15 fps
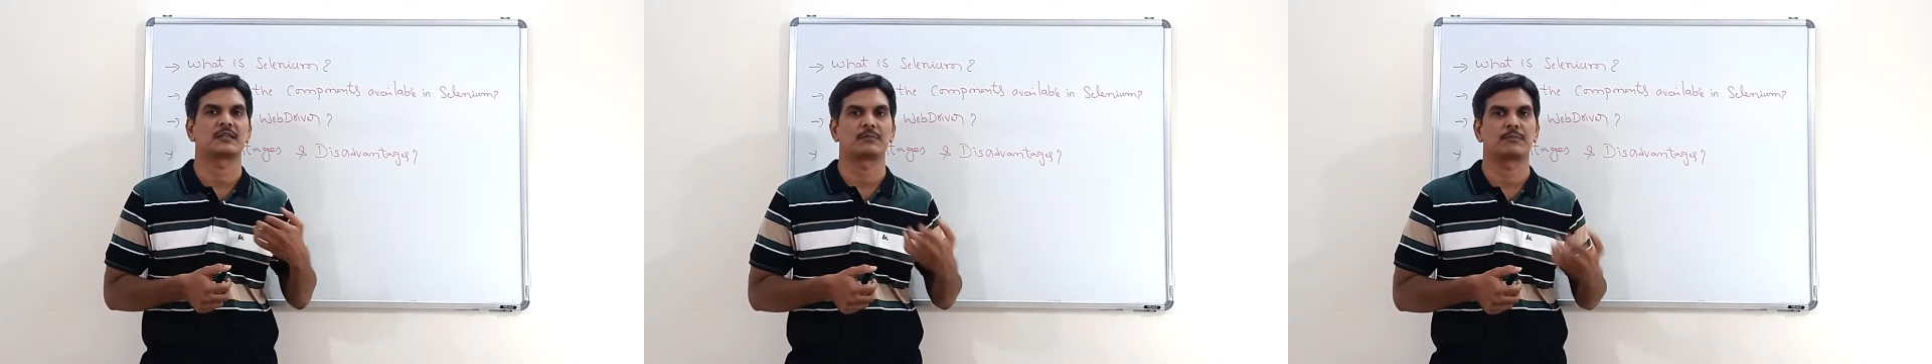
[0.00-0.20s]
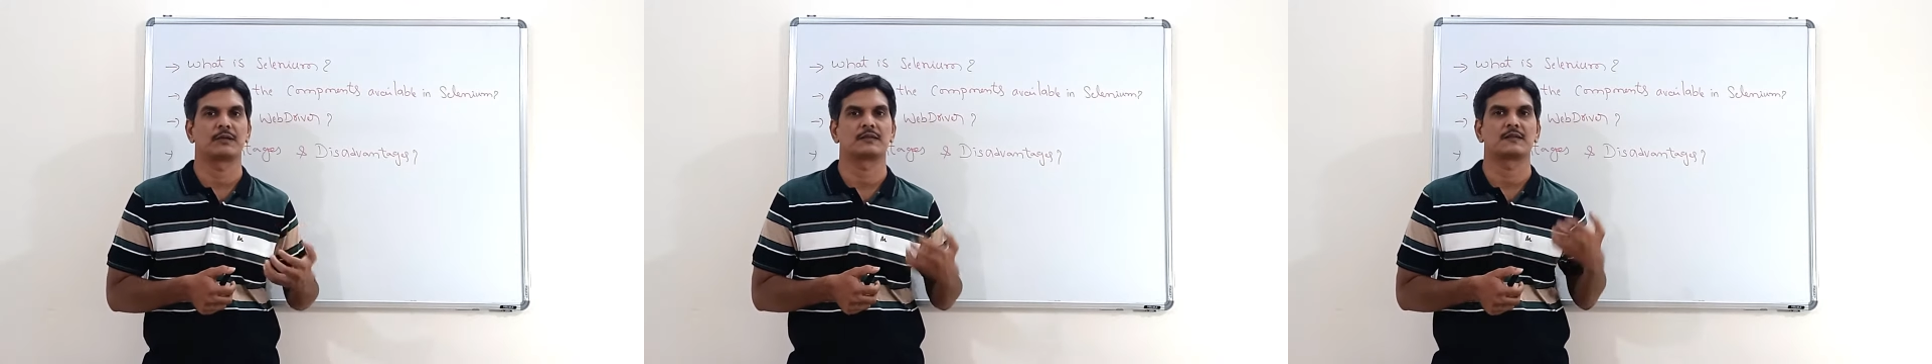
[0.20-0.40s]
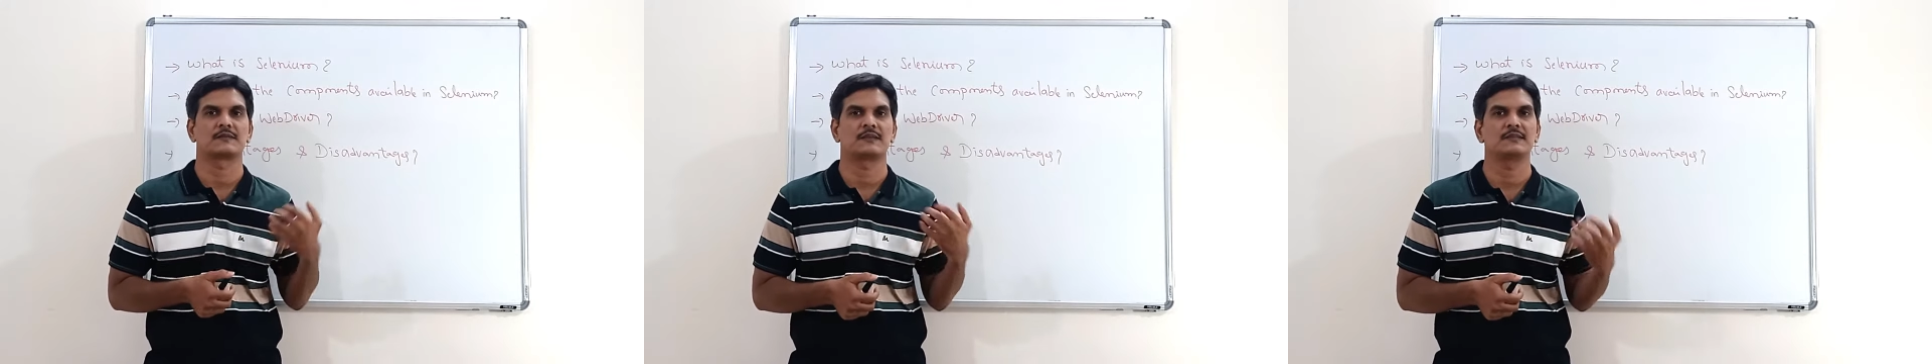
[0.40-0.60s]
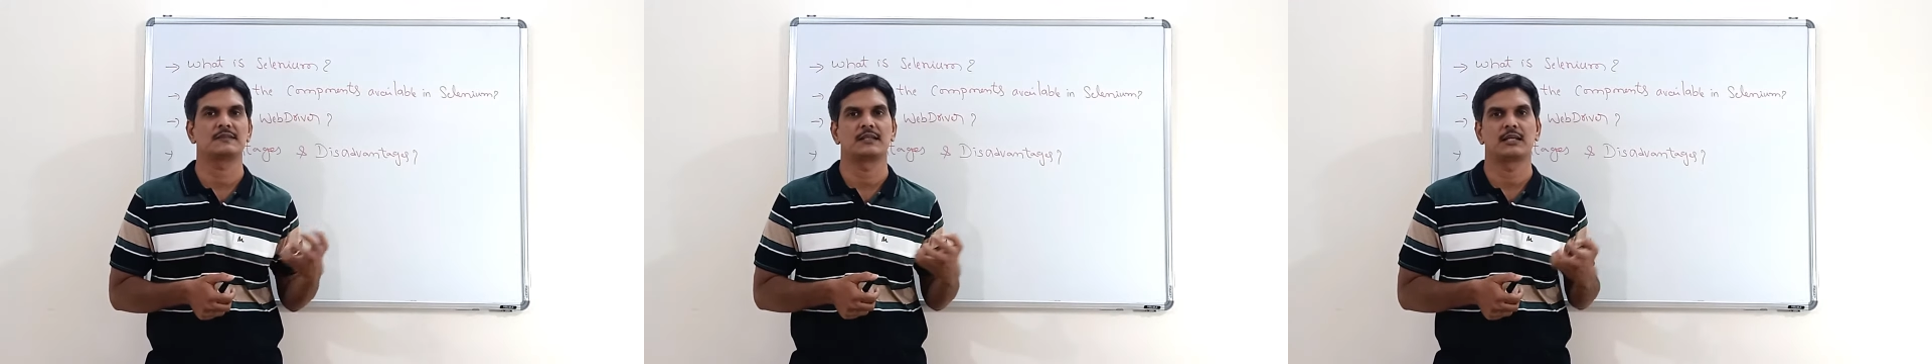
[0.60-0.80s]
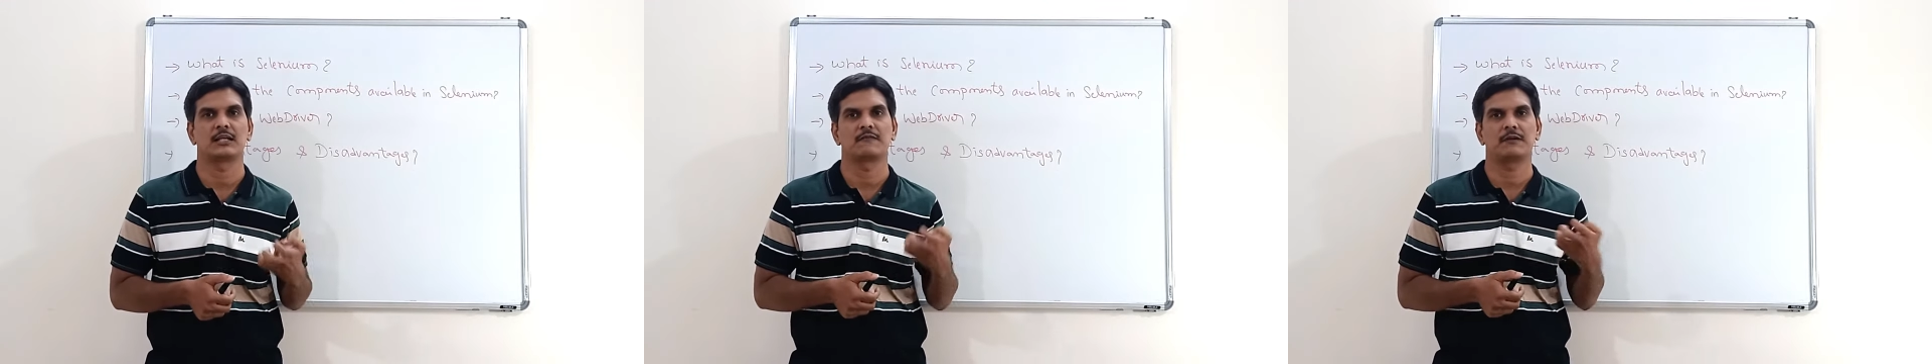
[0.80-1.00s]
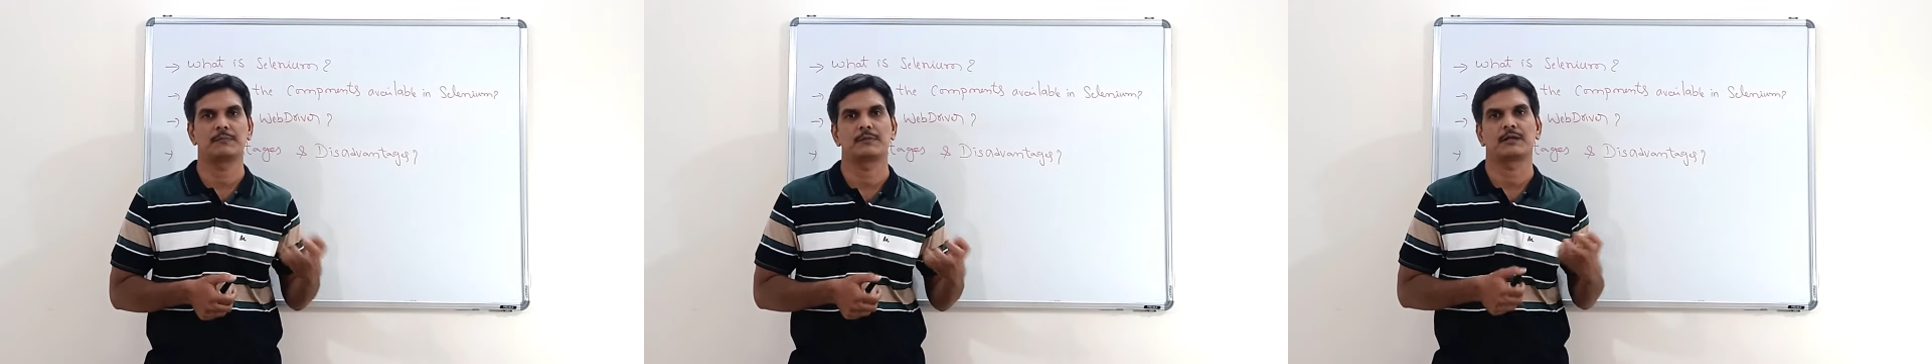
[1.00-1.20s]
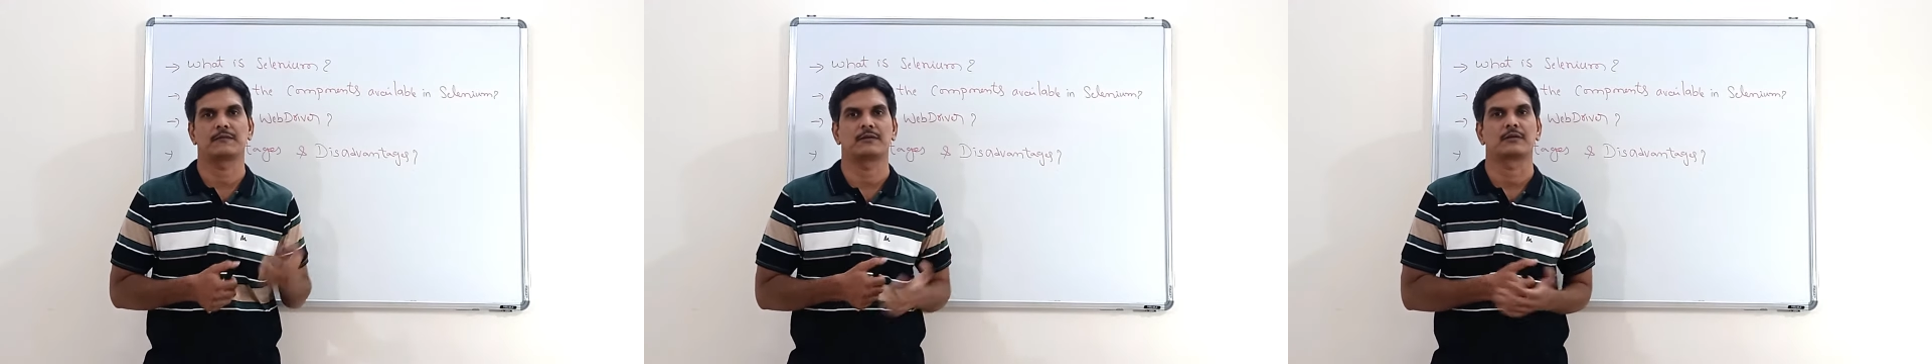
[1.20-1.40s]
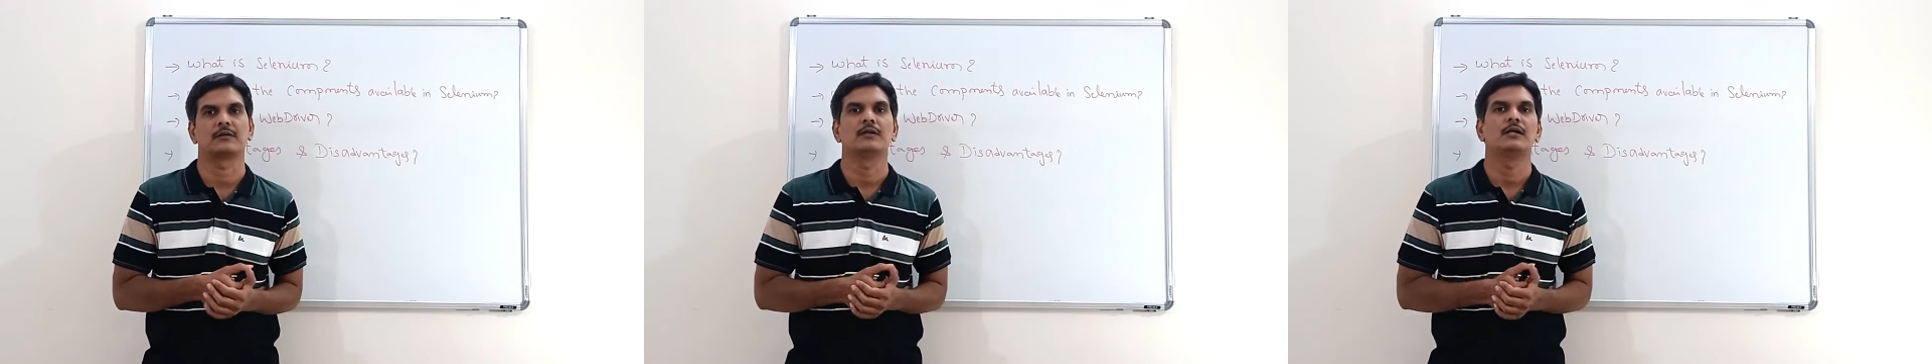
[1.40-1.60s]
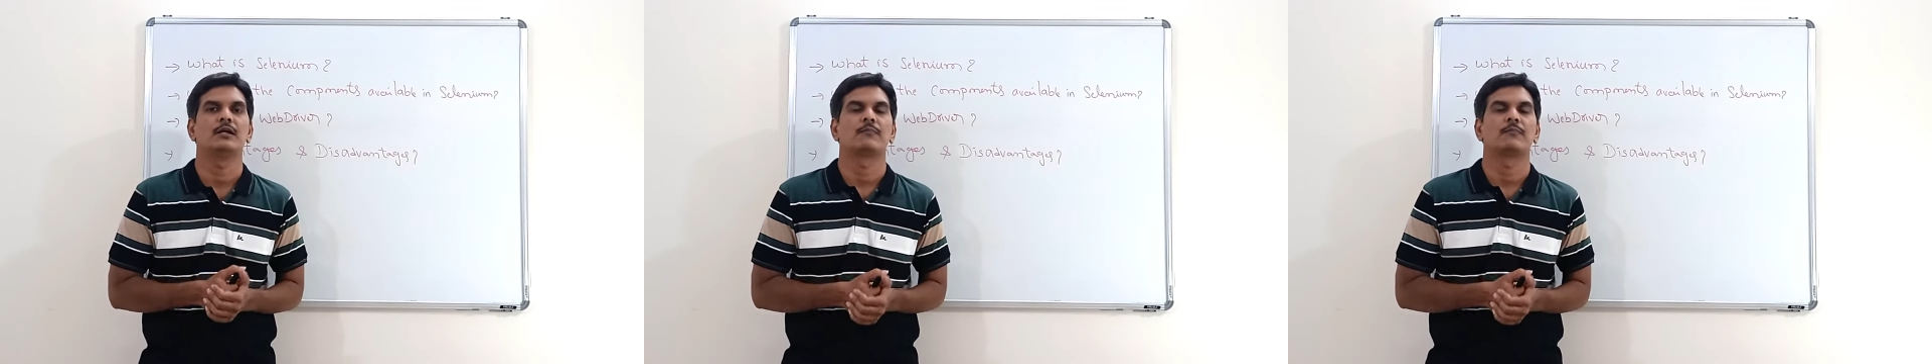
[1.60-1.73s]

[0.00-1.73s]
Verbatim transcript: and methods in Selenium WebDriver